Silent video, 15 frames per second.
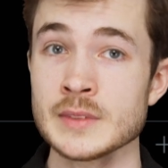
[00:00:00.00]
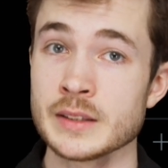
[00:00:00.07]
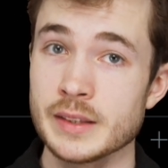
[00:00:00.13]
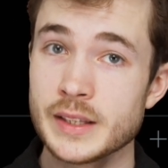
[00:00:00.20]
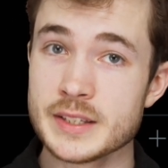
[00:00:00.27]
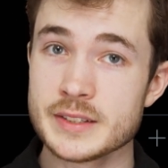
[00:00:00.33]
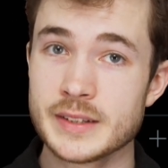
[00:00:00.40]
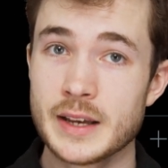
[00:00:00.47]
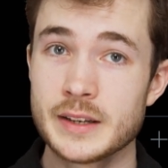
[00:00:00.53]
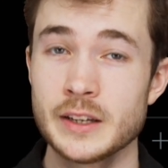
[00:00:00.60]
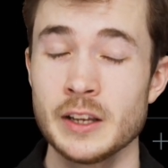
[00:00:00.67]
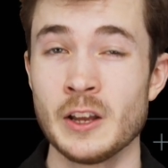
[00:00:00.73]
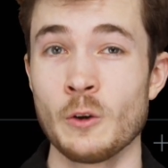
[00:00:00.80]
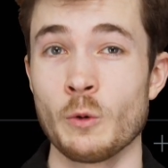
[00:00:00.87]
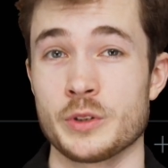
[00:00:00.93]
This then
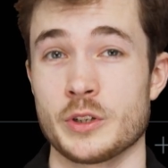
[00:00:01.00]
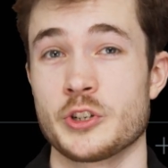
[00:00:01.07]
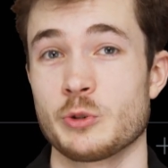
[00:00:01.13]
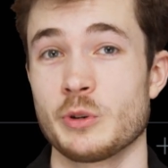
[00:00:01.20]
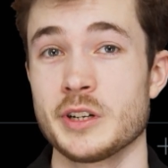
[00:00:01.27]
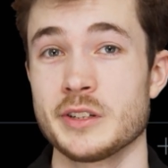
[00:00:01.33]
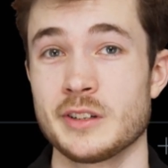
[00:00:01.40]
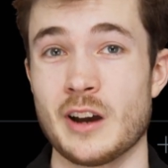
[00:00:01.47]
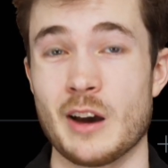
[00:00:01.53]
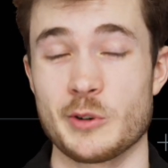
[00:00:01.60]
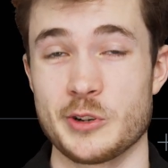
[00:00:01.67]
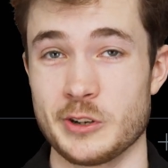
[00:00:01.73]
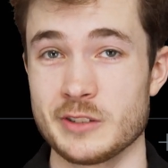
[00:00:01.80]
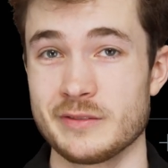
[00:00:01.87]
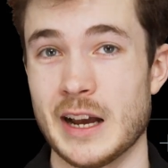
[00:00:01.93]
was our short on
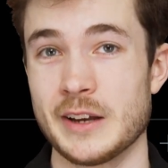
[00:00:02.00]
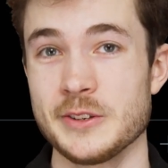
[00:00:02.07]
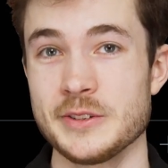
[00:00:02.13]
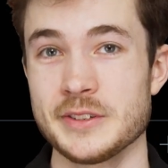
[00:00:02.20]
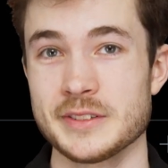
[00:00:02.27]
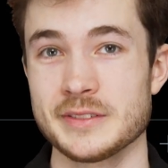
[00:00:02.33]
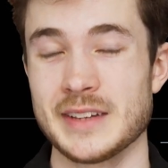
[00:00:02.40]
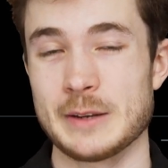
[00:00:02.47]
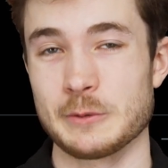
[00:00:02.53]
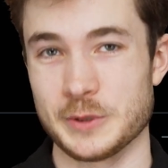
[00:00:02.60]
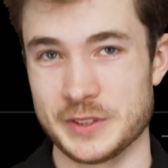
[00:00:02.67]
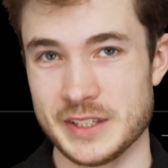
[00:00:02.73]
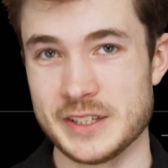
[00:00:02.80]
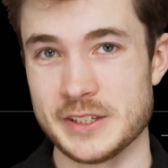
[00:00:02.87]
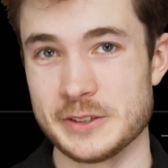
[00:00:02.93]
return values, and we'll
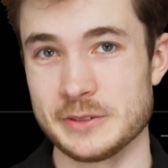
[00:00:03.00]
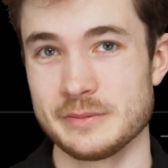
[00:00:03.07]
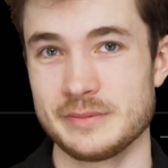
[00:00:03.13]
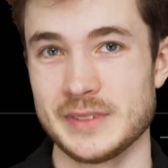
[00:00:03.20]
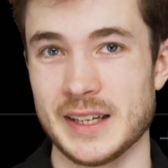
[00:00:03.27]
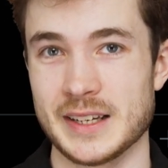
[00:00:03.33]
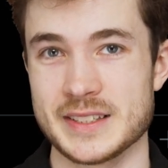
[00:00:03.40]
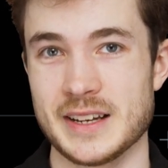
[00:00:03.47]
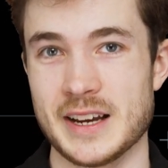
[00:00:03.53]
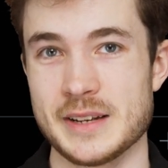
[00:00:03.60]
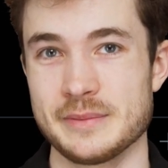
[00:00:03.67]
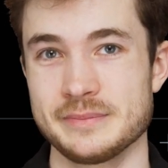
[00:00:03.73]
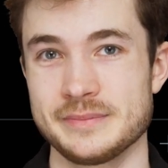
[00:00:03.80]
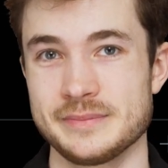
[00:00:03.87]
see you next time.